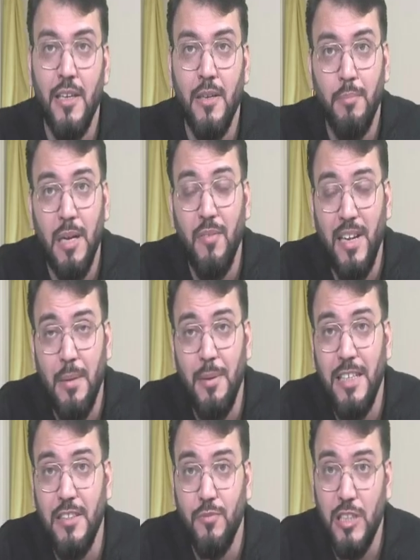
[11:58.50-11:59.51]
But whenever it
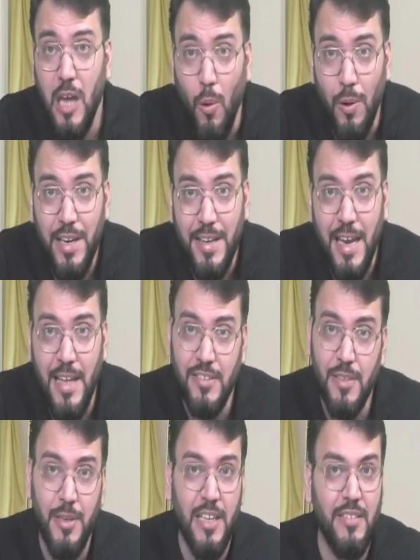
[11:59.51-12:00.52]
is without
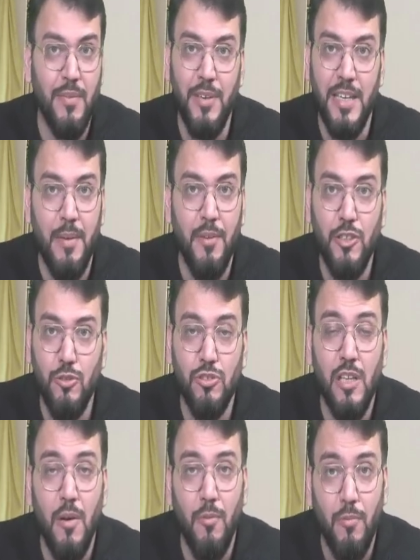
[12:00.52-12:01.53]
reclassification, we never use
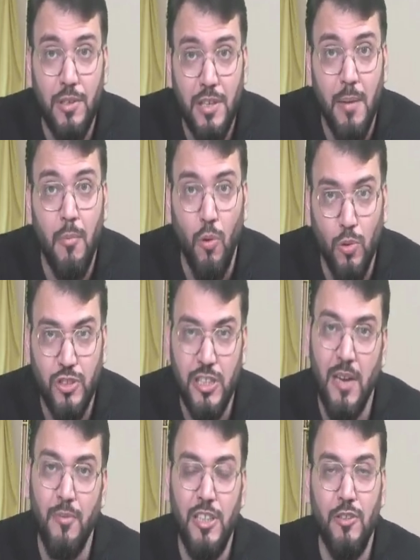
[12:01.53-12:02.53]
the term
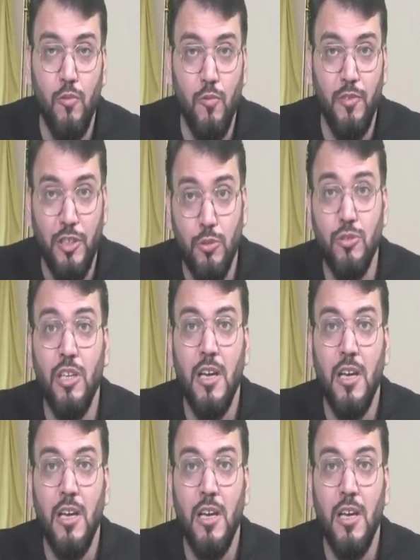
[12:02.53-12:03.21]
OCI. We use